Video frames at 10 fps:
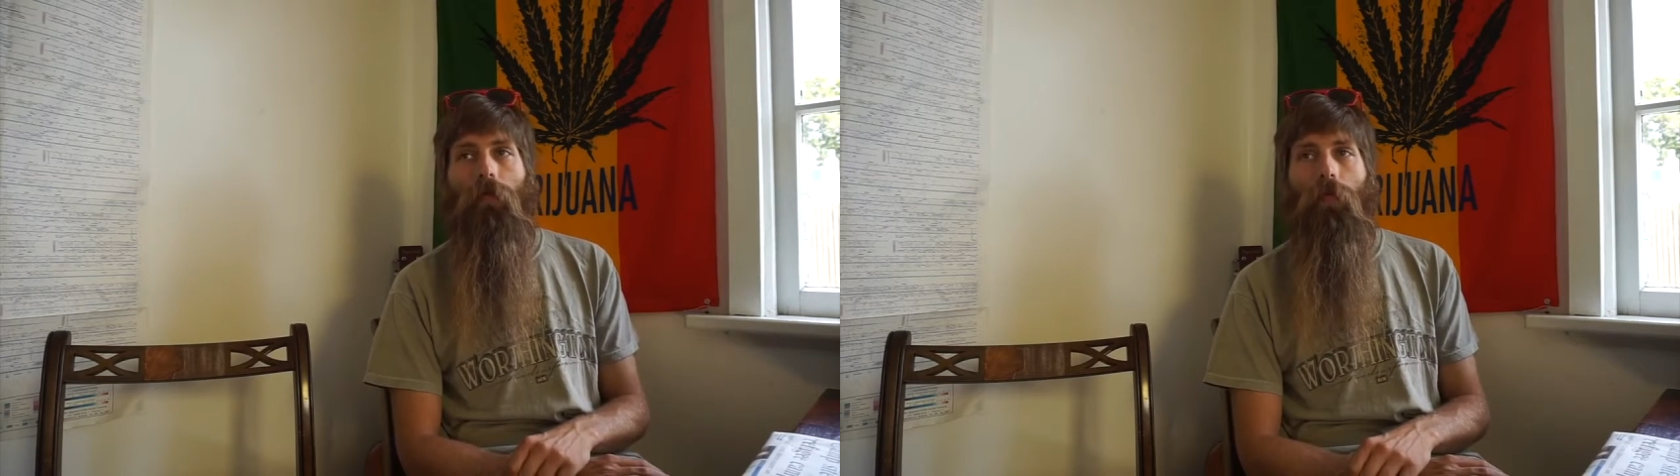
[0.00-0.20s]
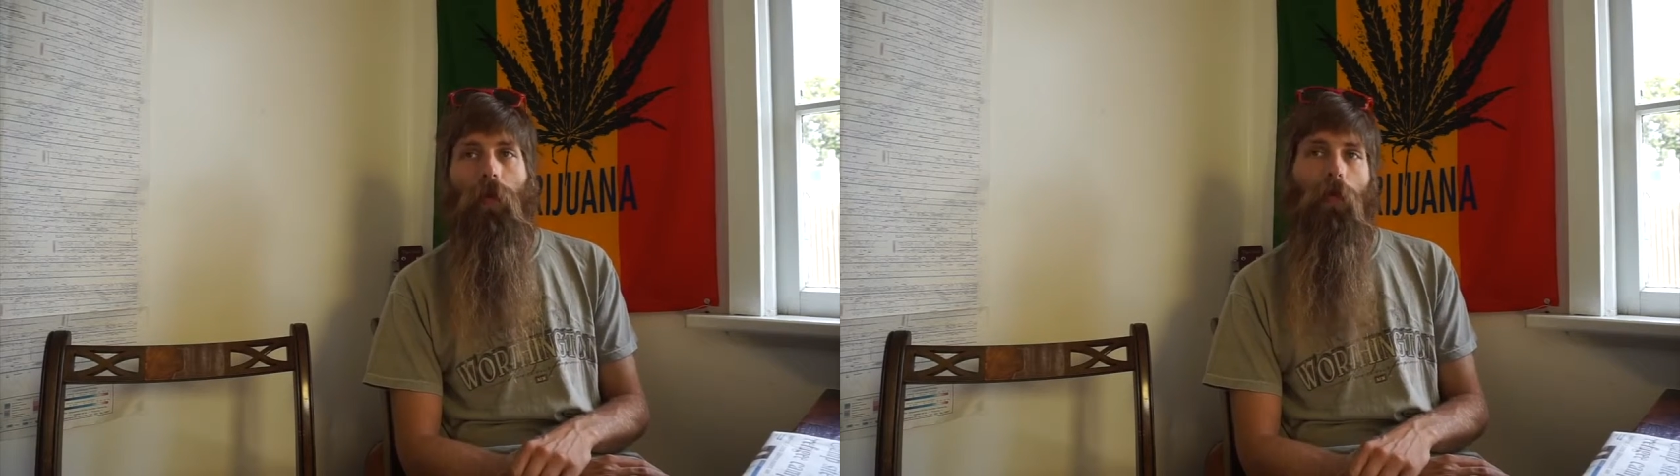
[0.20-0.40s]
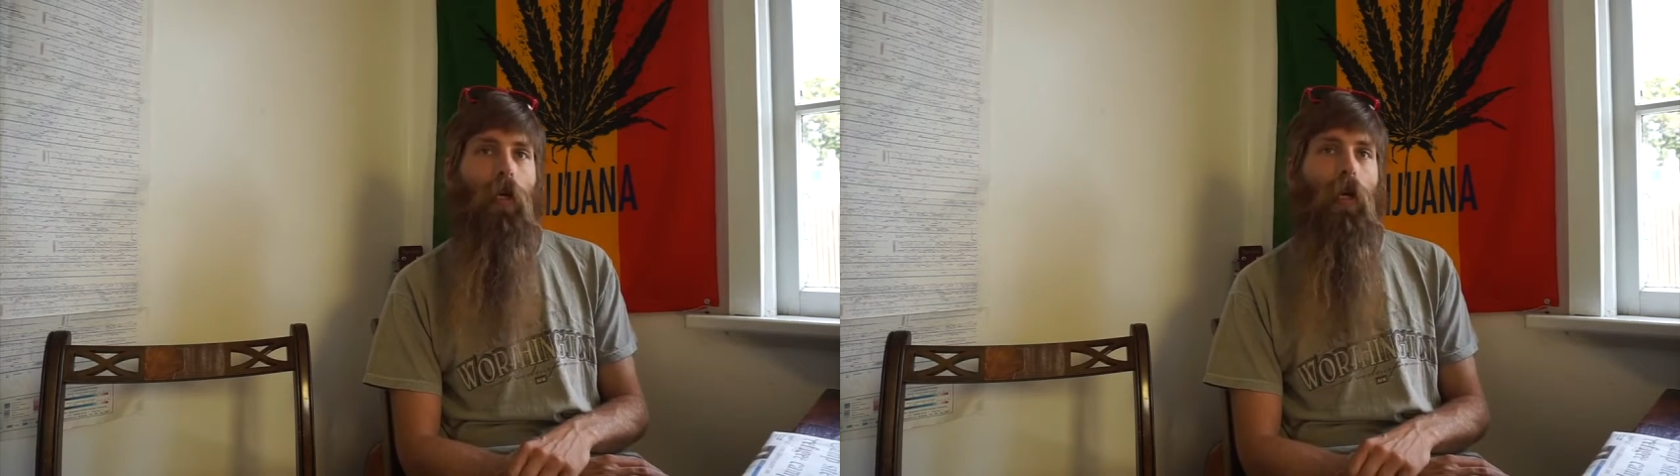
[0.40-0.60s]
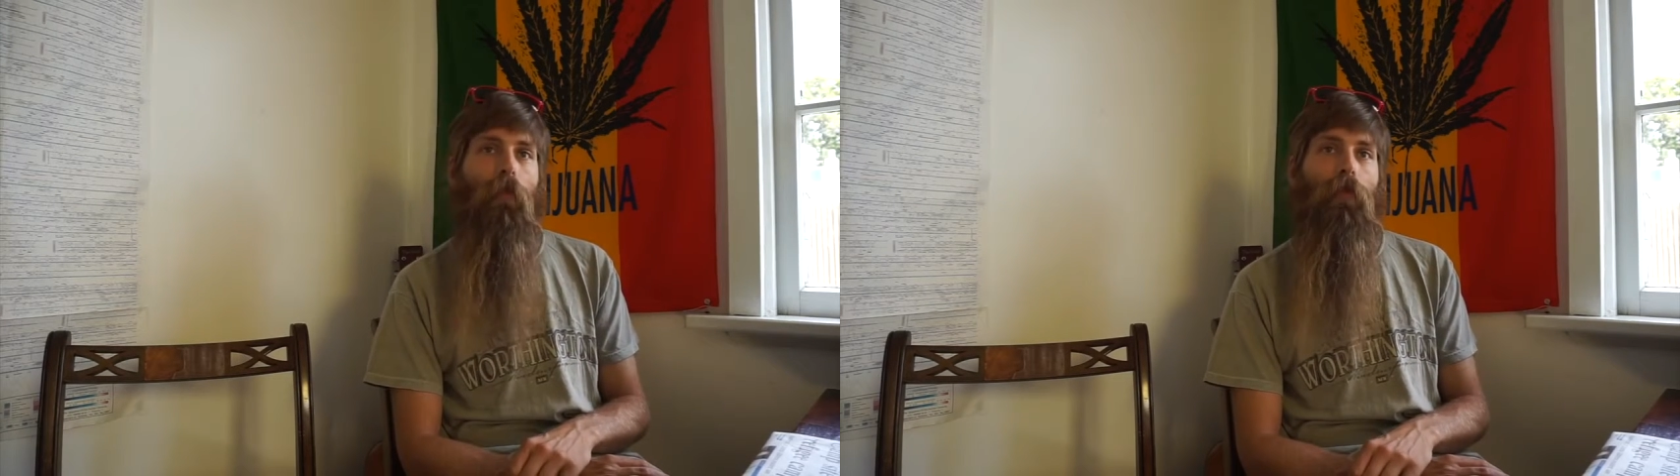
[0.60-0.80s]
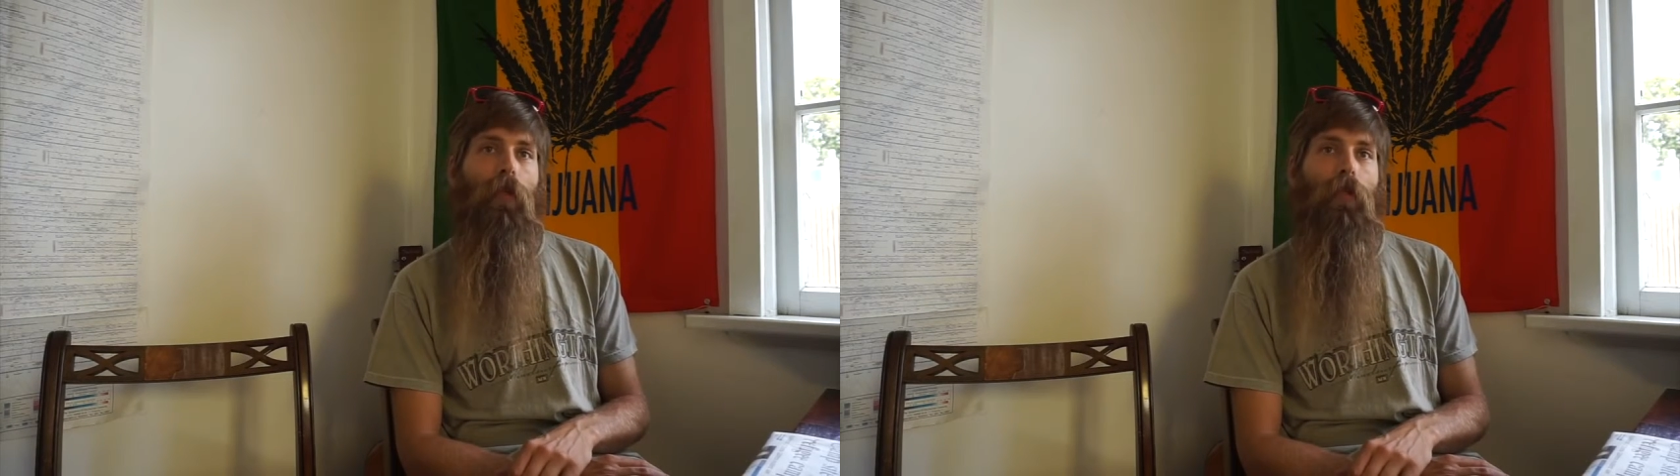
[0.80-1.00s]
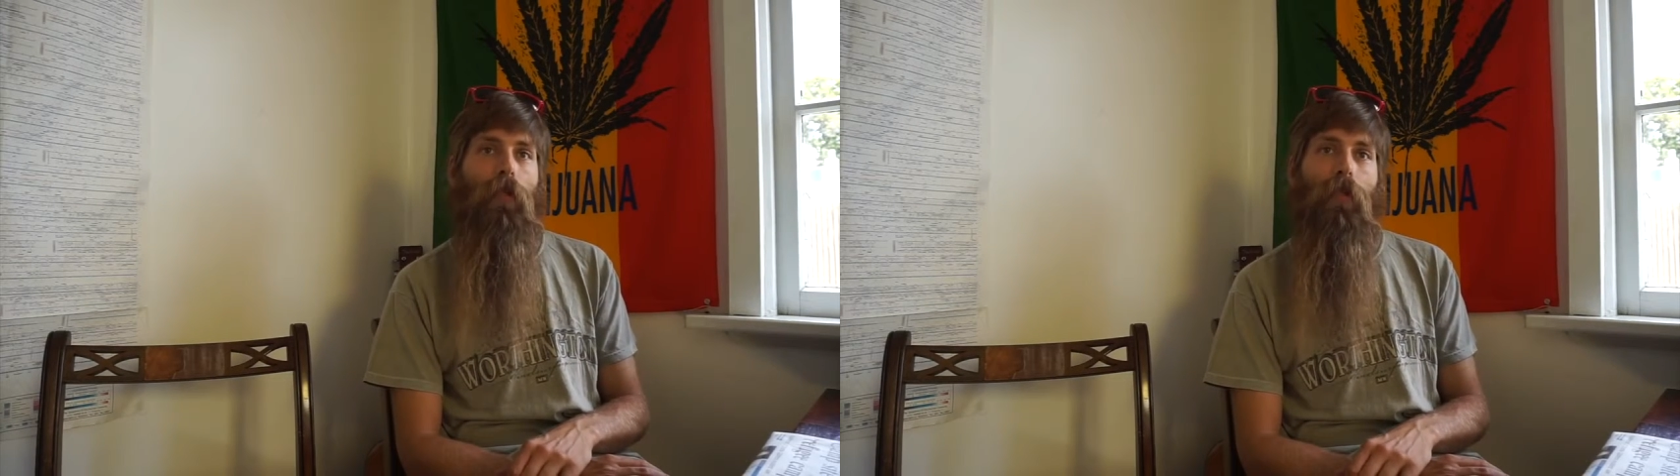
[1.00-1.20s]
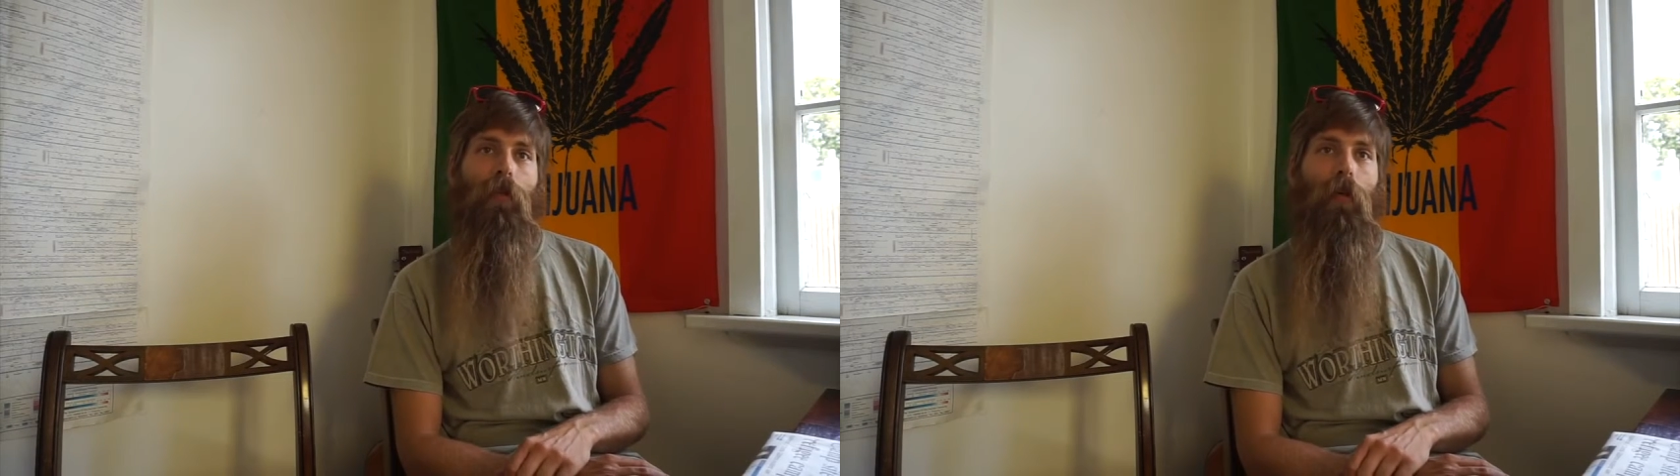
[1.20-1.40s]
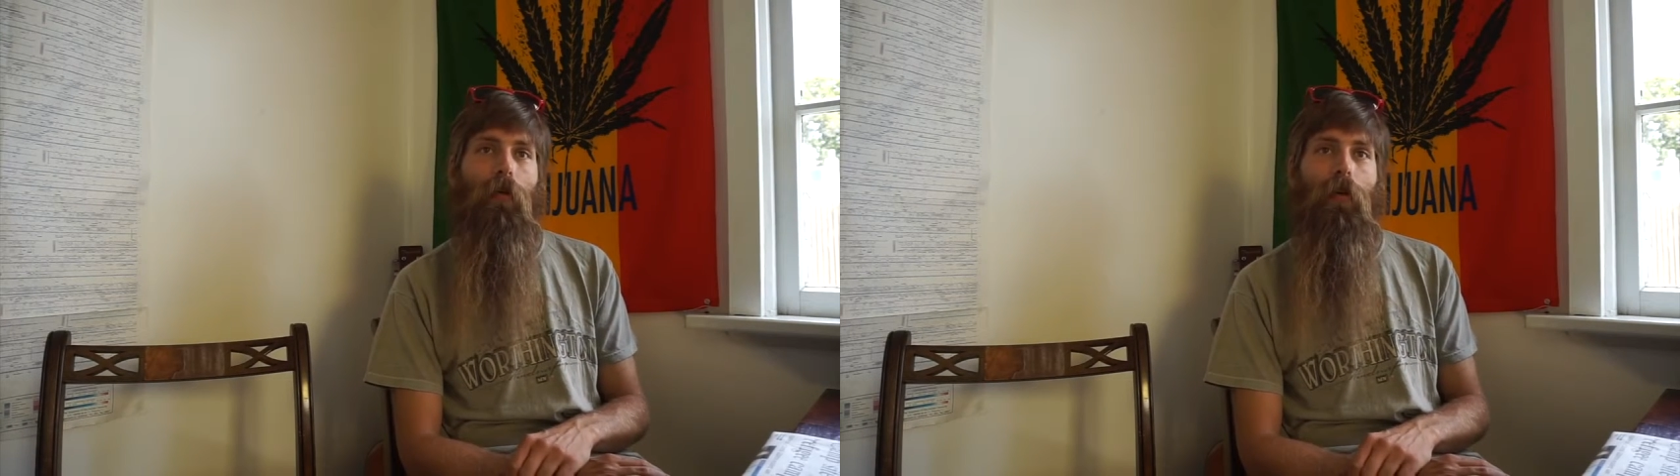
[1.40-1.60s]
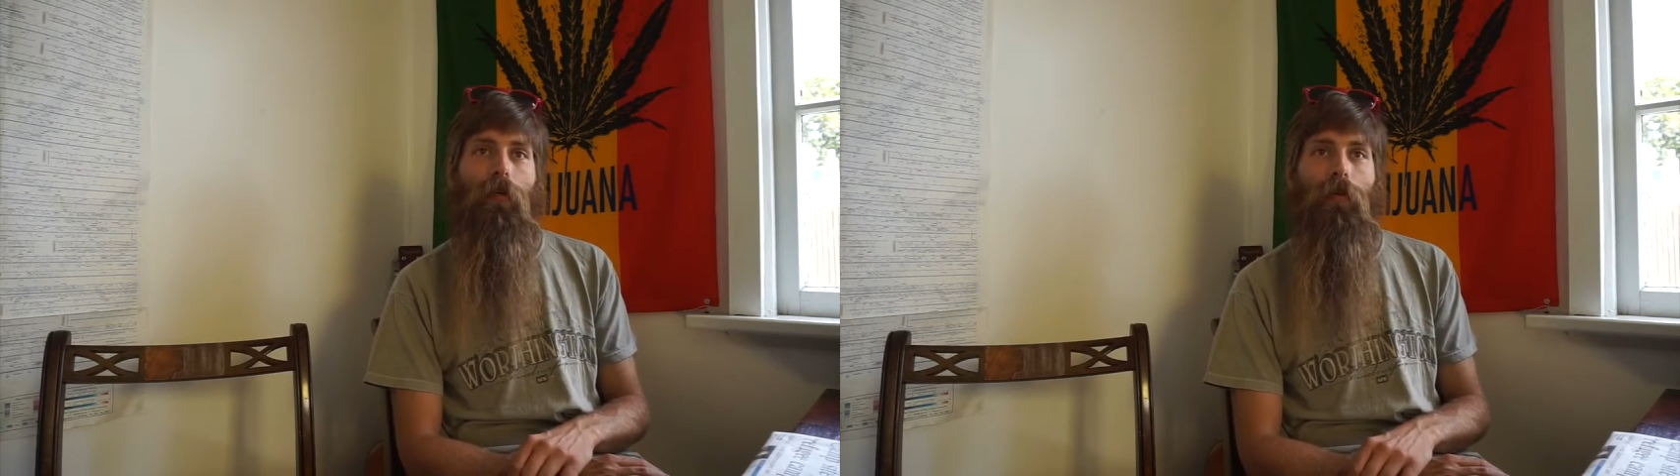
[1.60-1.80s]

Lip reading: we're quite obviously stoners,